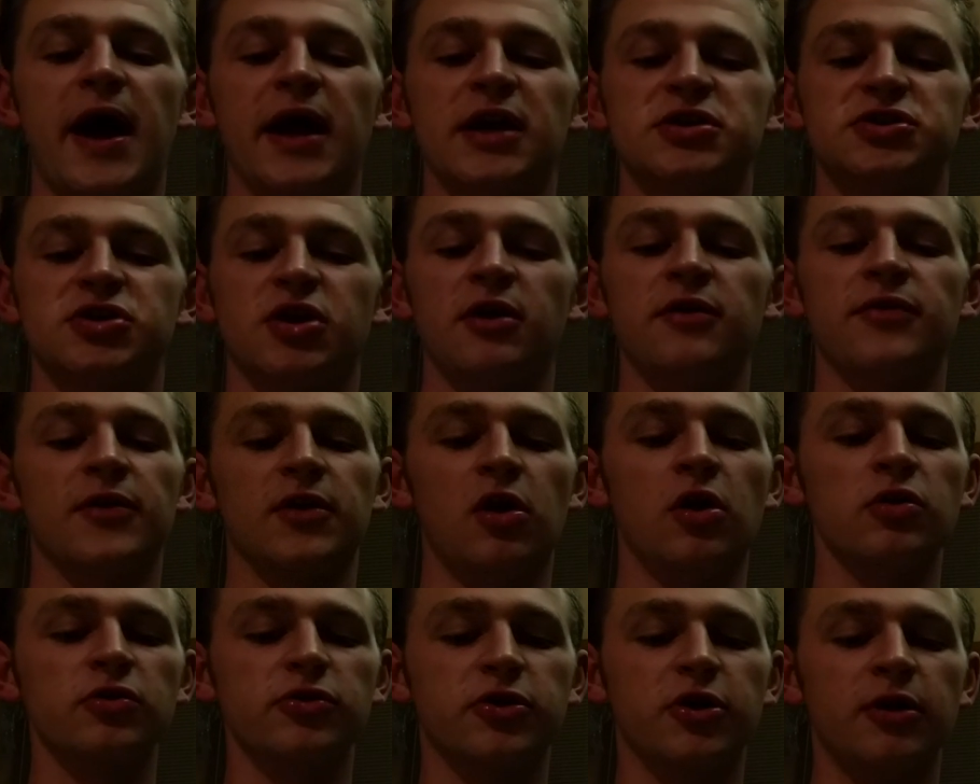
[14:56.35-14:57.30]
and show the
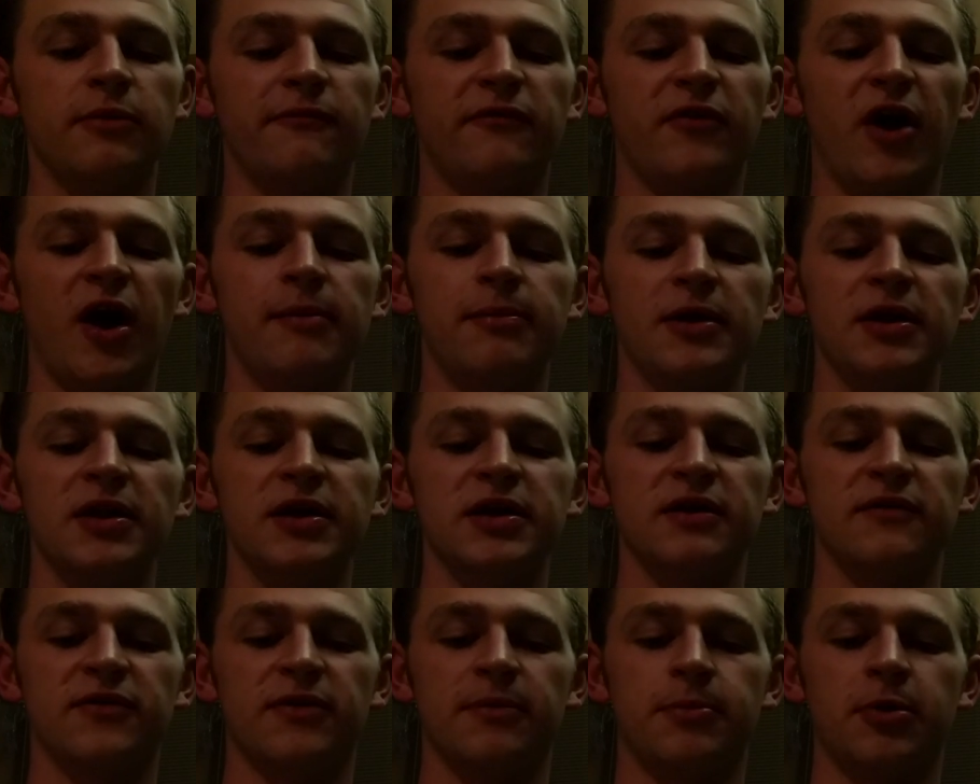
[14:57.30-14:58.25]
long-term
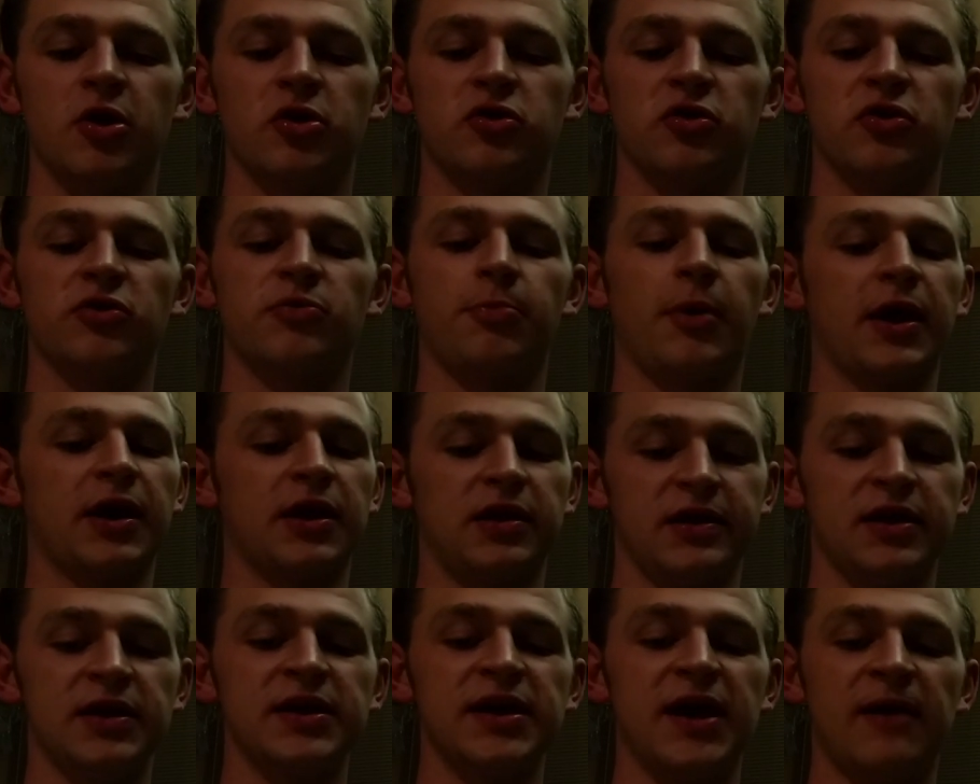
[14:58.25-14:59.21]
viability of the purchase by
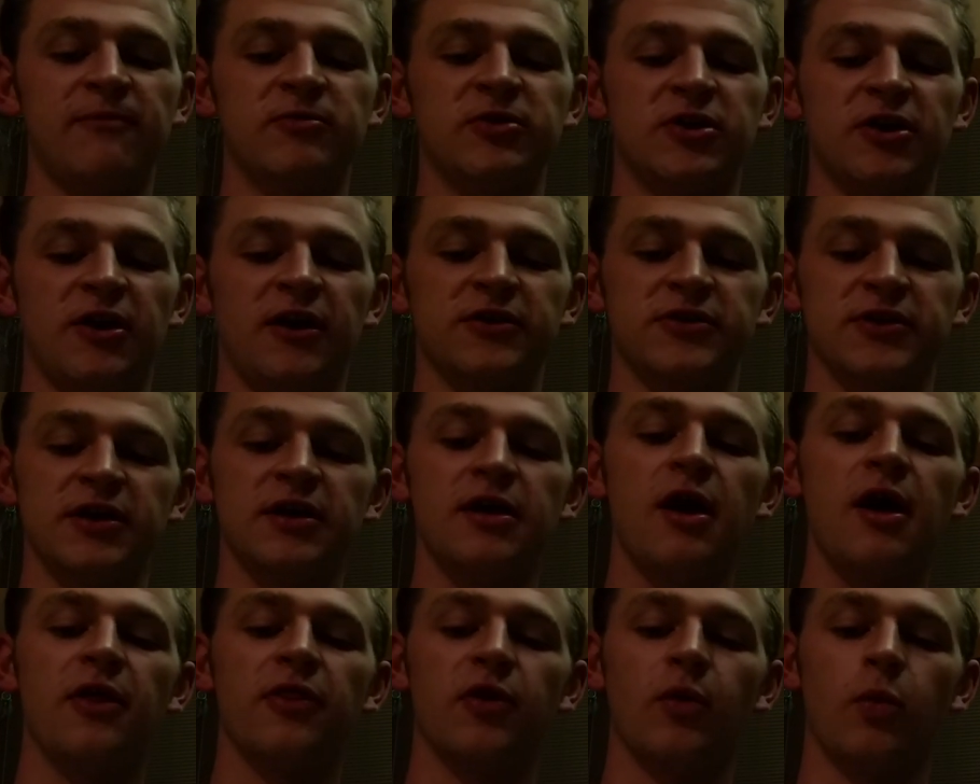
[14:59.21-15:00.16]
clearly advertising
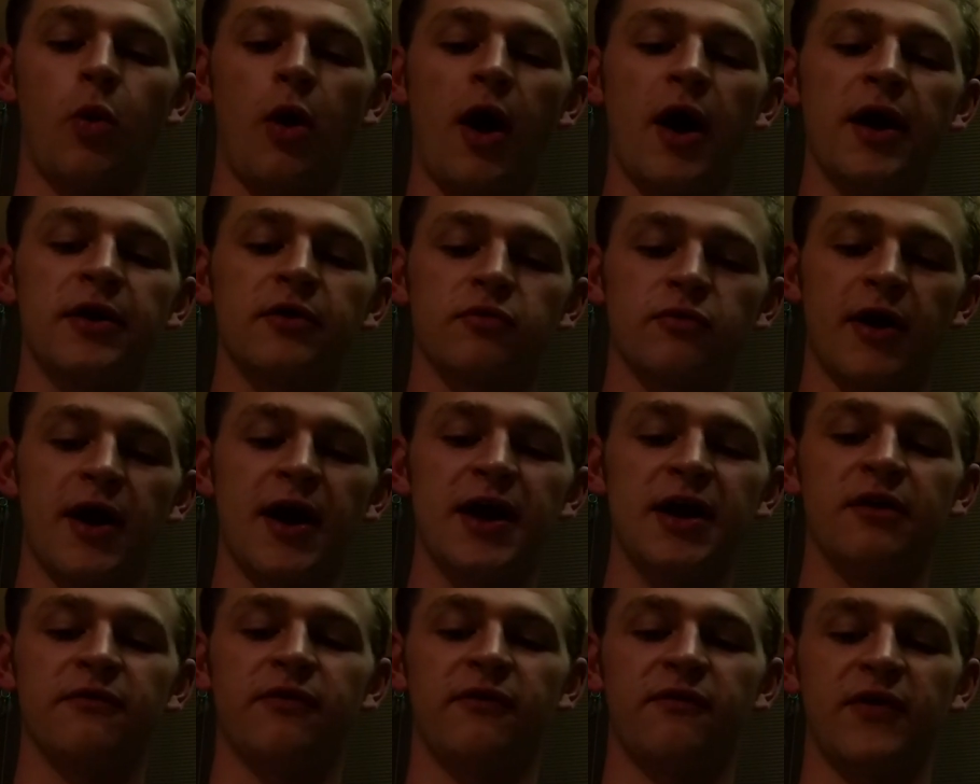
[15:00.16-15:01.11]
the wide
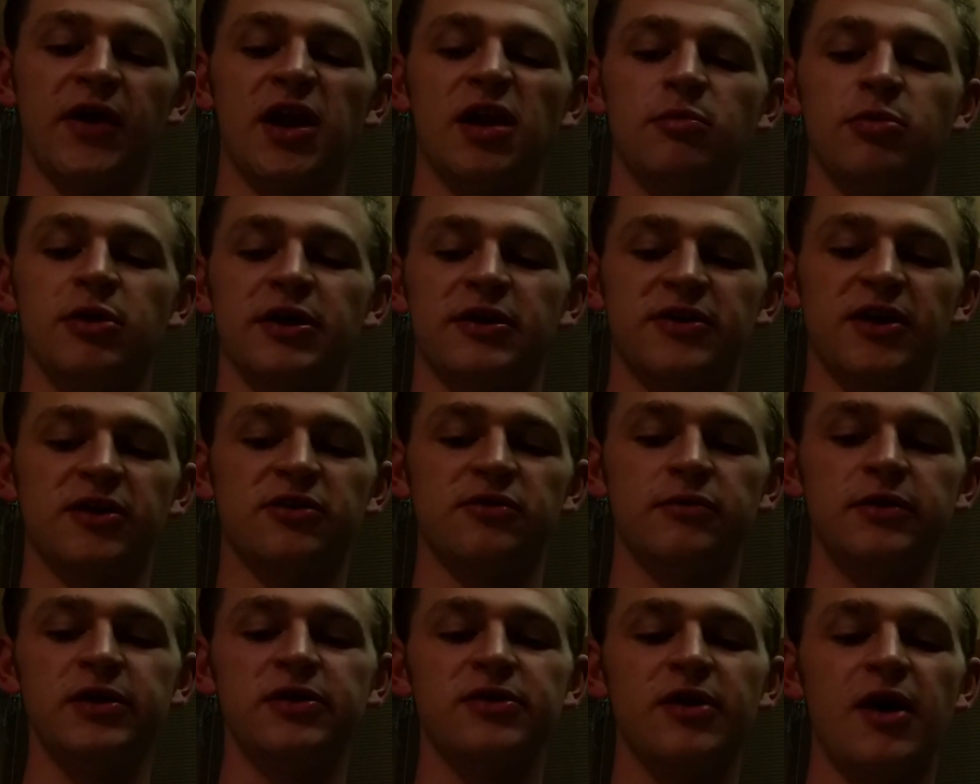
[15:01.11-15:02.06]
array of available
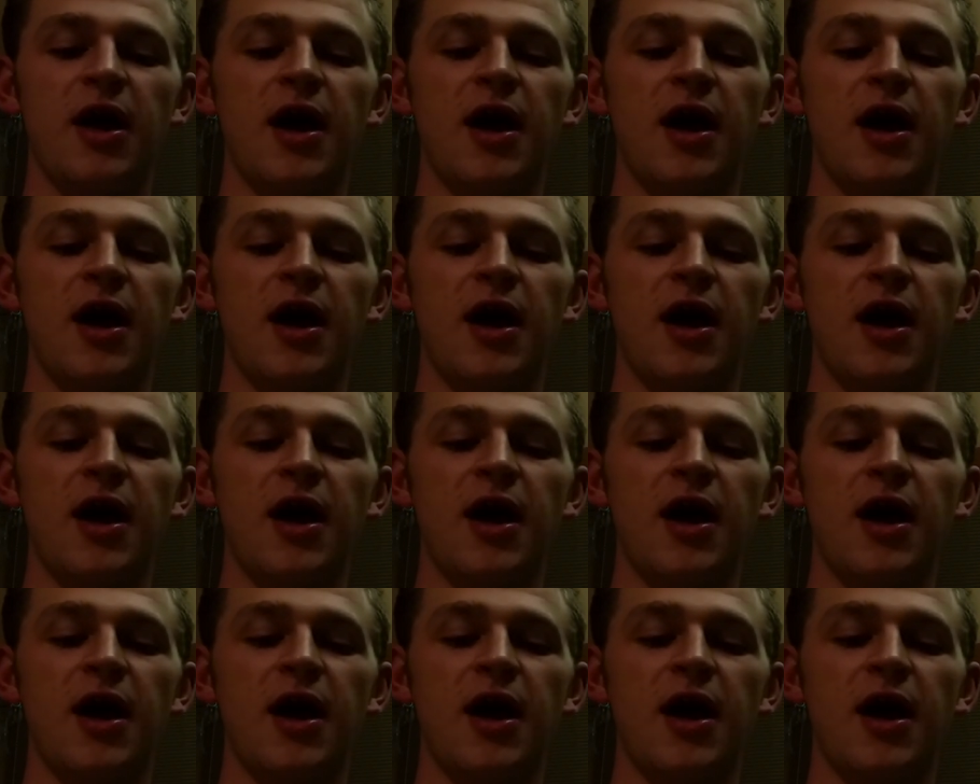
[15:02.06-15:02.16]
accessories,